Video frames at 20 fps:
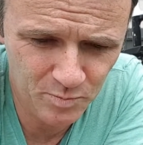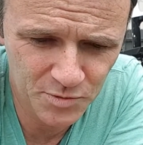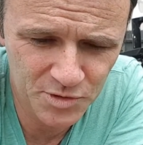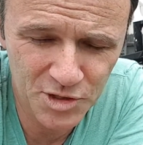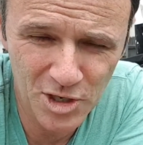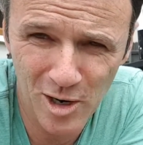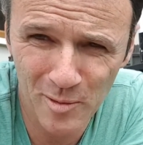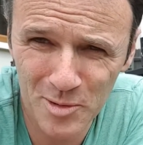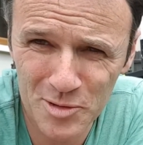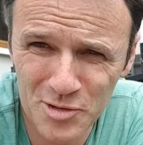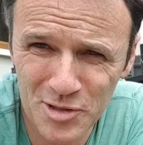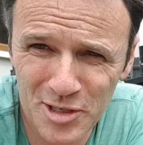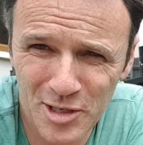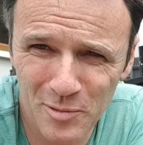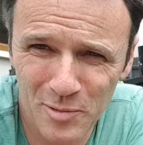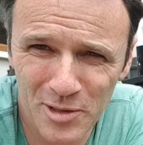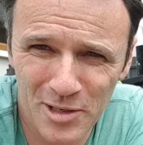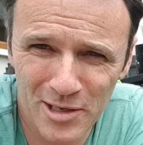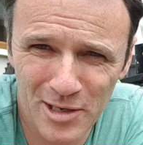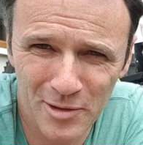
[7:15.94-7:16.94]
geometry that
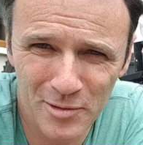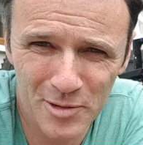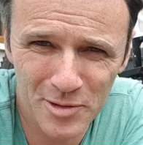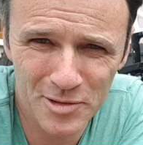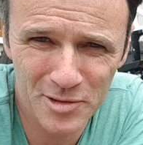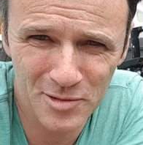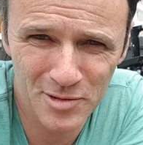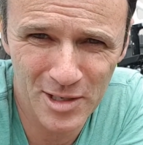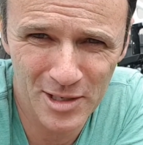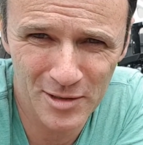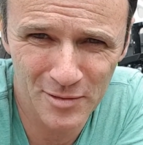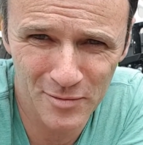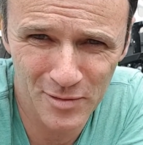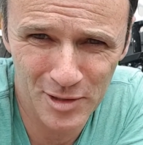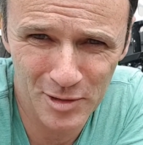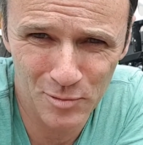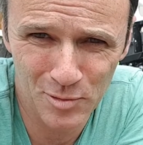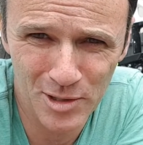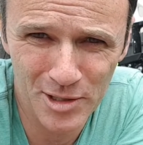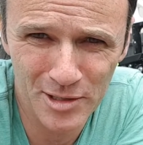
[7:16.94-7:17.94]
would allow you to kind of
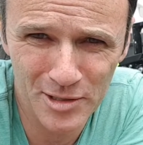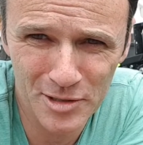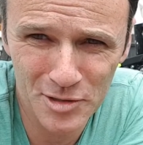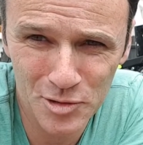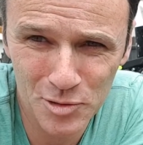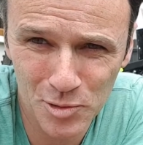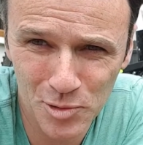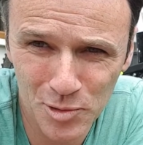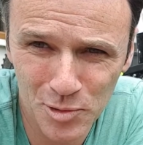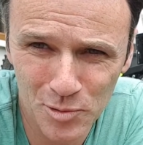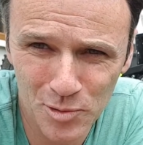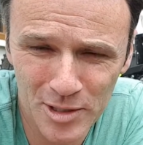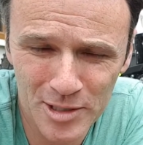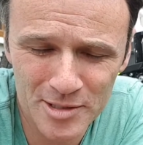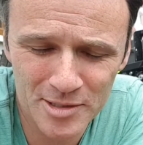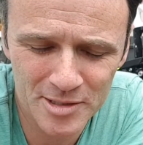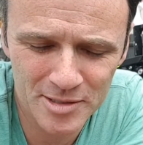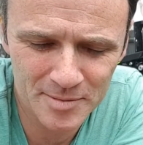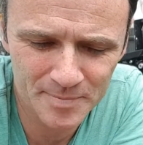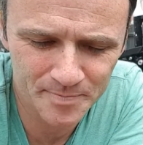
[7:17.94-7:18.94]
like ride enduro
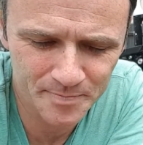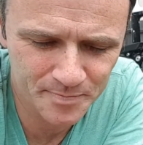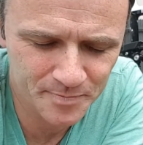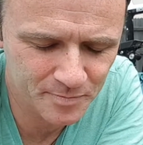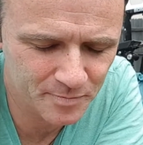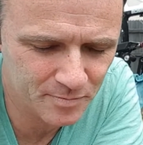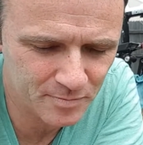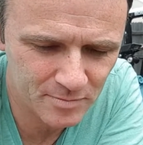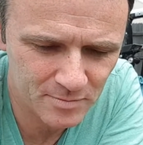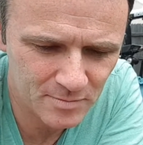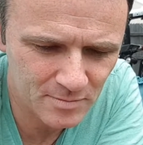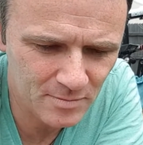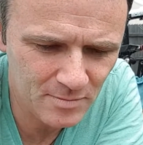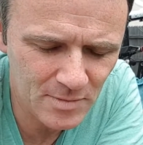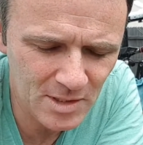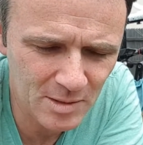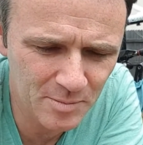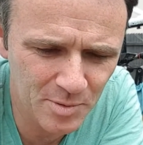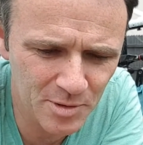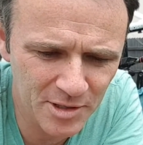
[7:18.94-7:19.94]
races.
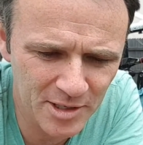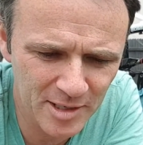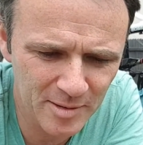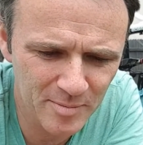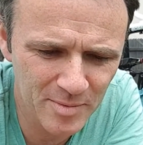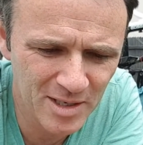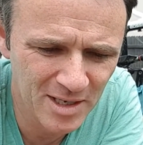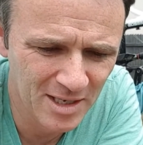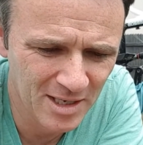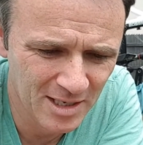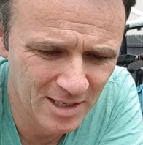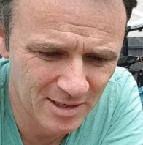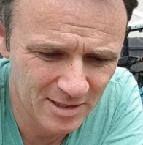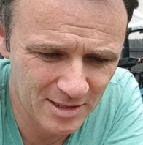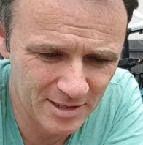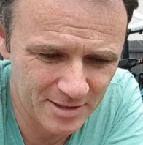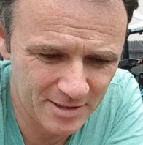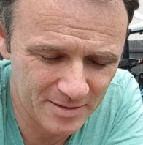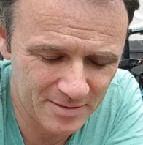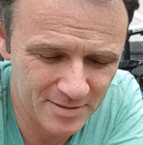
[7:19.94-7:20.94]
But
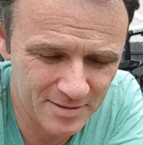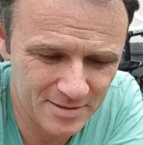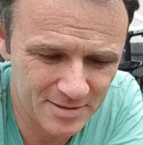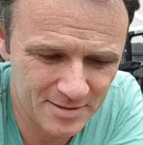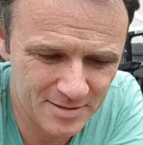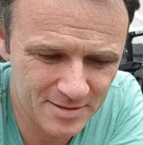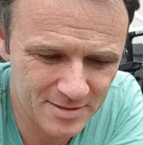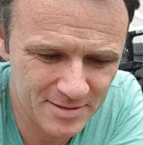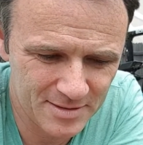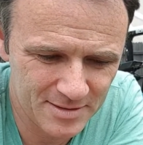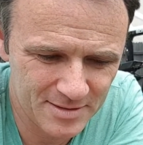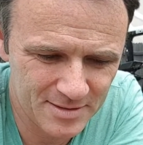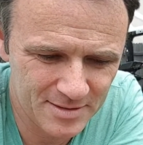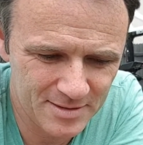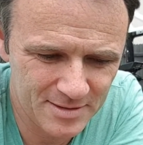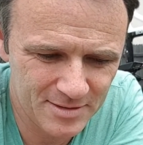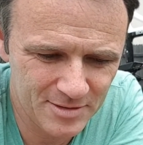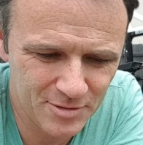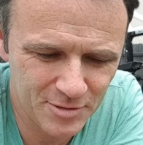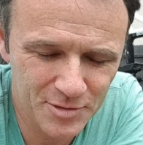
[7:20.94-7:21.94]
like,
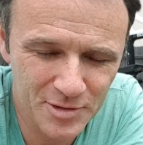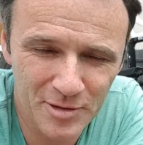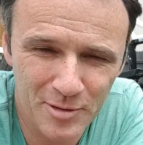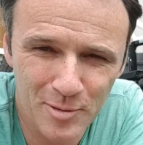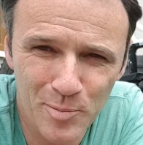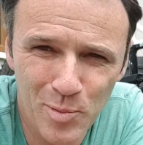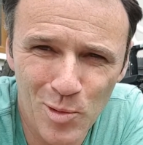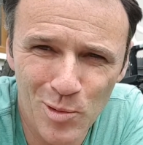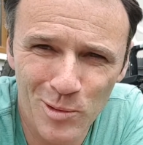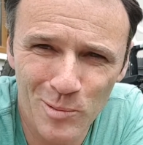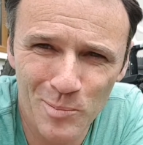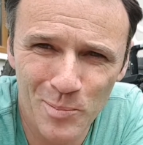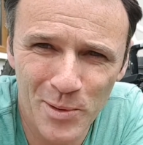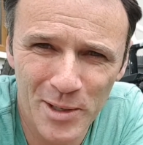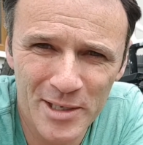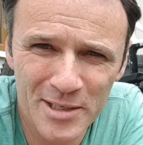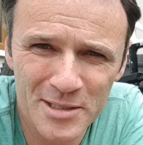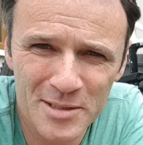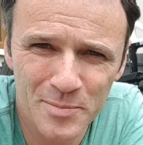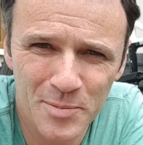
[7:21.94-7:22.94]
you know, they're important
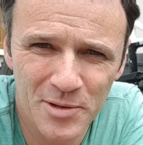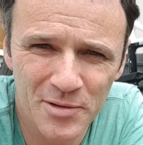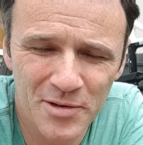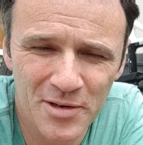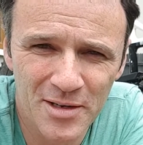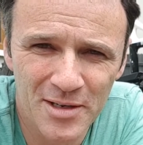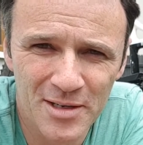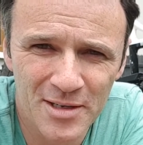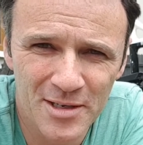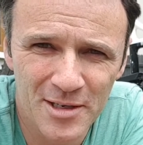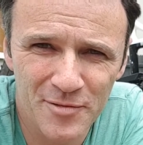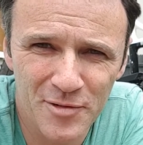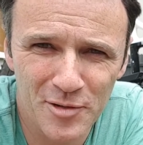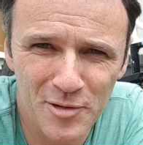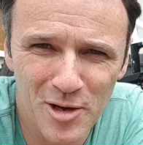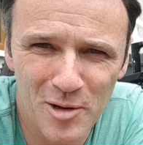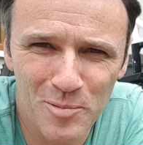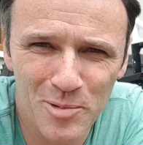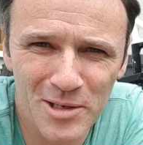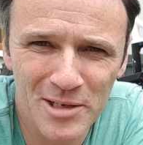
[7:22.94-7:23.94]
bikes, but if they're
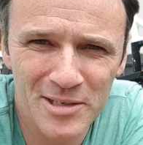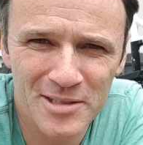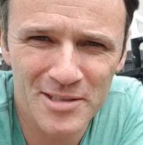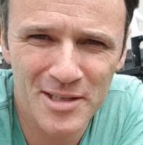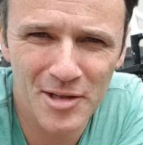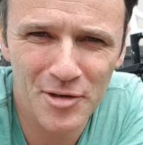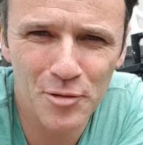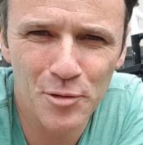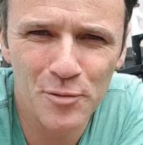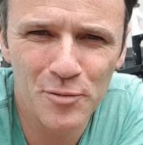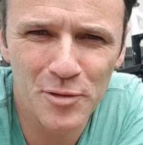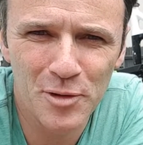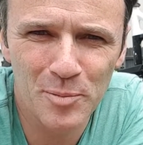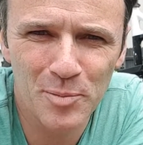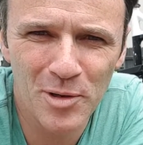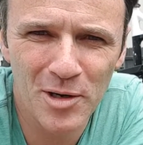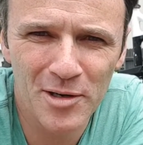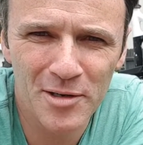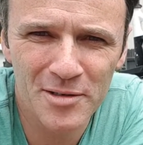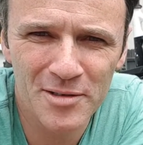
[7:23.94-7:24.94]
not willing to stand over their
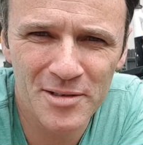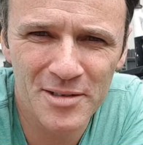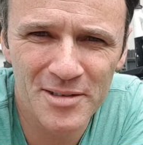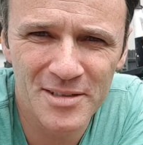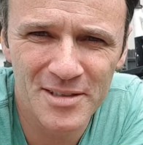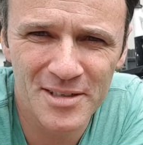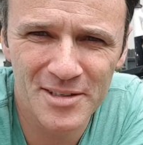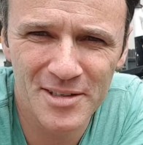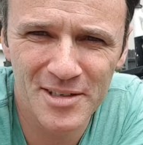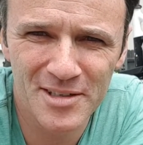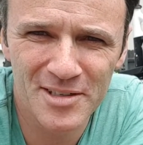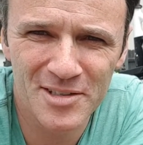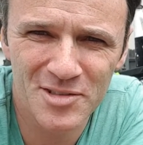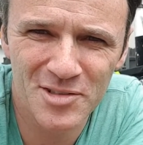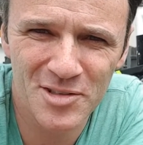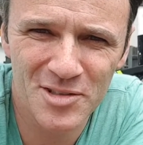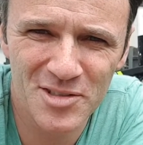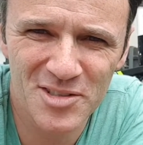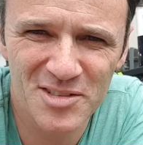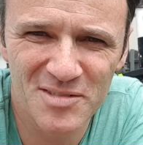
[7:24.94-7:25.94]
product, I think
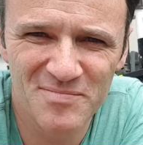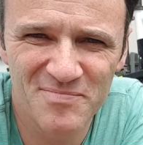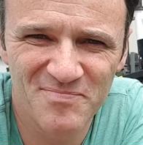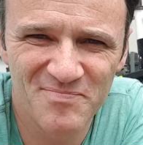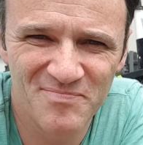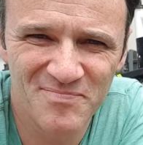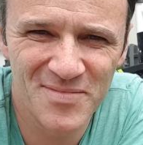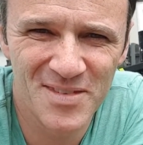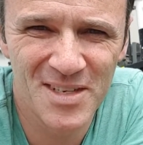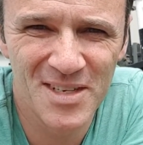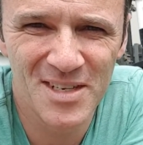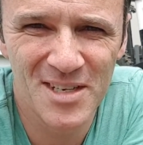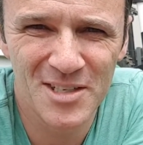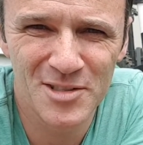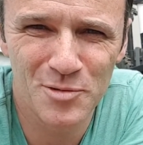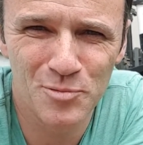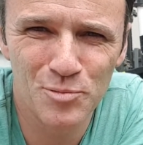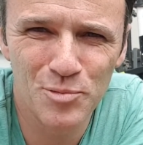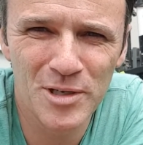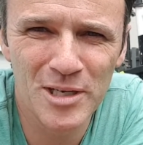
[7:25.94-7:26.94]
it's
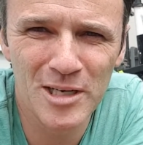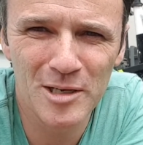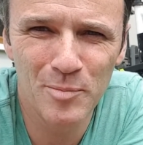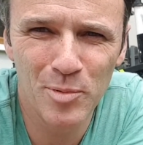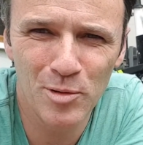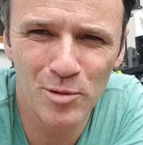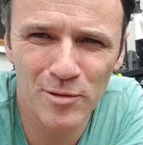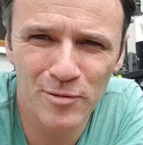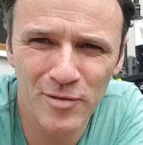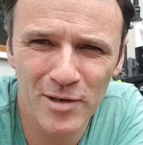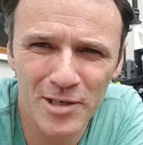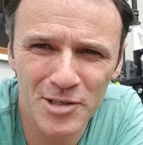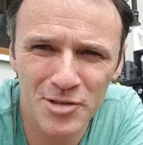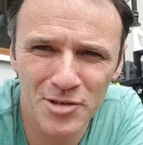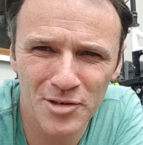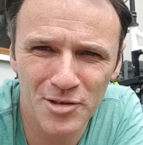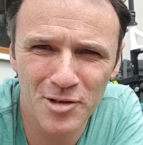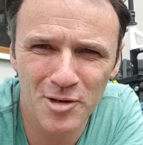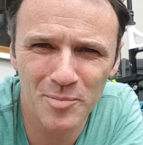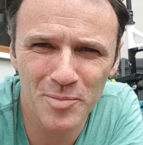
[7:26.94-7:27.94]
a really poor reflection
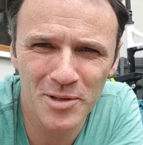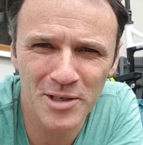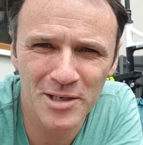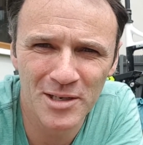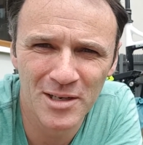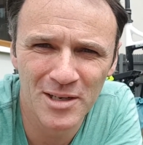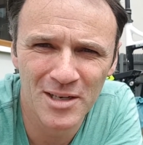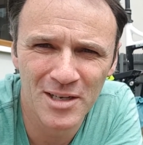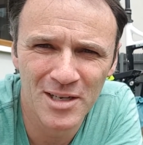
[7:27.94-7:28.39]
on the company.